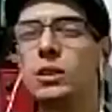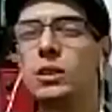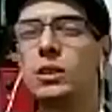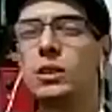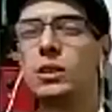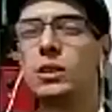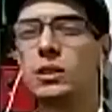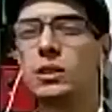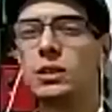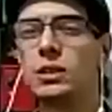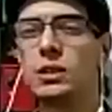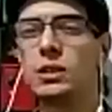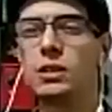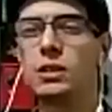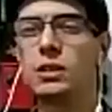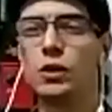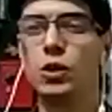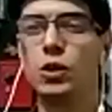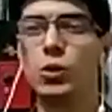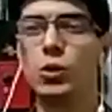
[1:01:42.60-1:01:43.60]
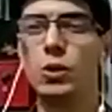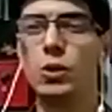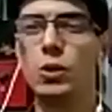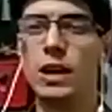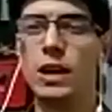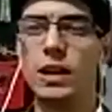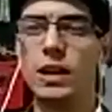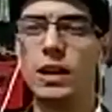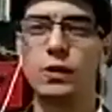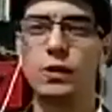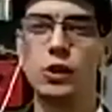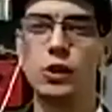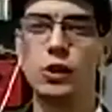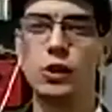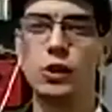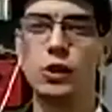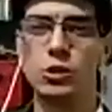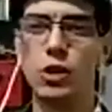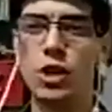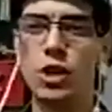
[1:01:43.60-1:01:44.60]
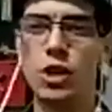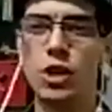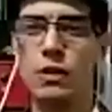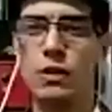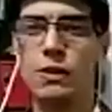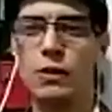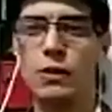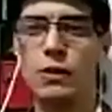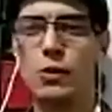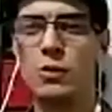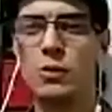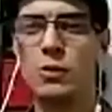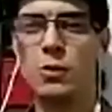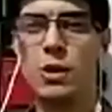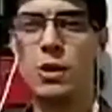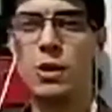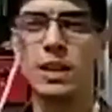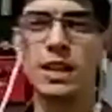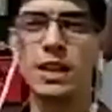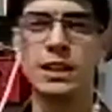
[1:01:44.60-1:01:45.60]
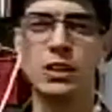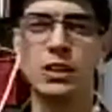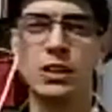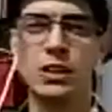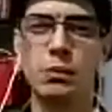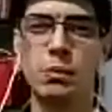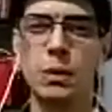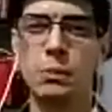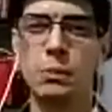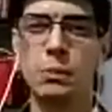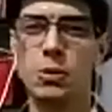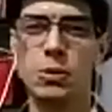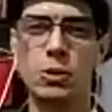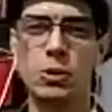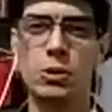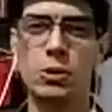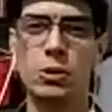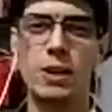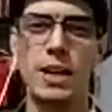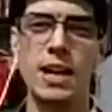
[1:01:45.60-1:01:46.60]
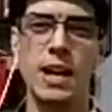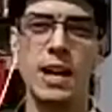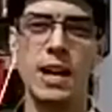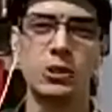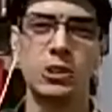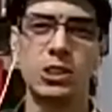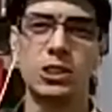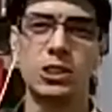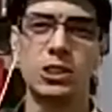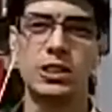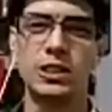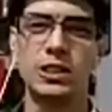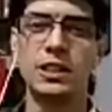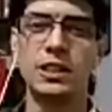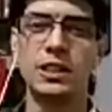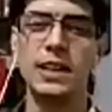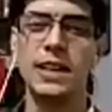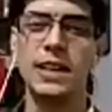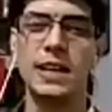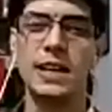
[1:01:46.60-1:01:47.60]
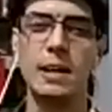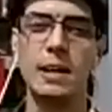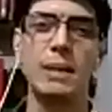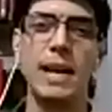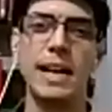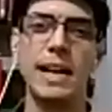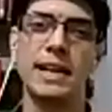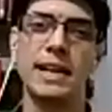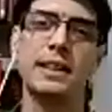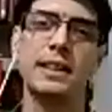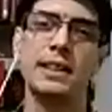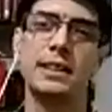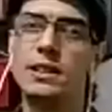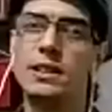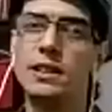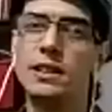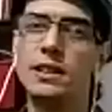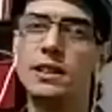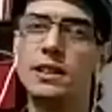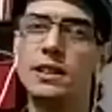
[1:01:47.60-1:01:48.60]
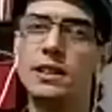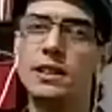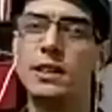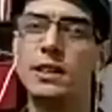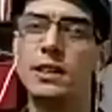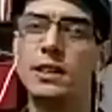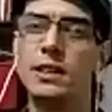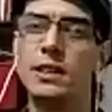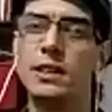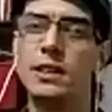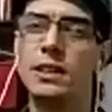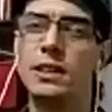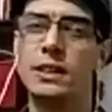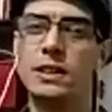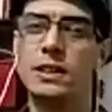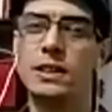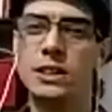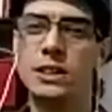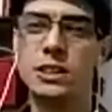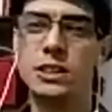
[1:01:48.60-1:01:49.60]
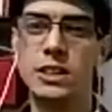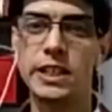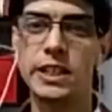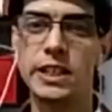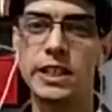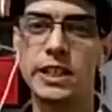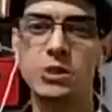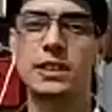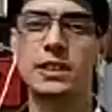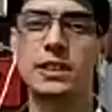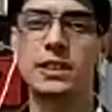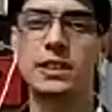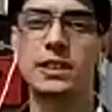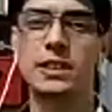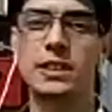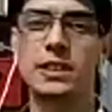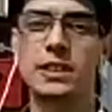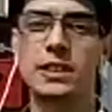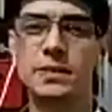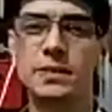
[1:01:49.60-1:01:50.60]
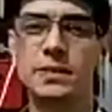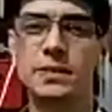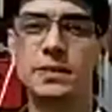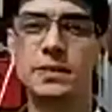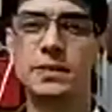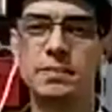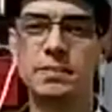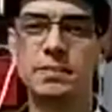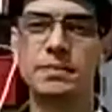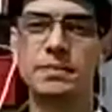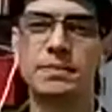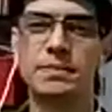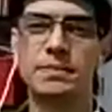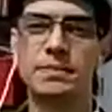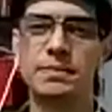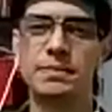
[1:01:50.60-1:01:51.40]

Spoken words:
So if you don't talk with one kind of people, you are out, like a blacklist. And this channel is not like that.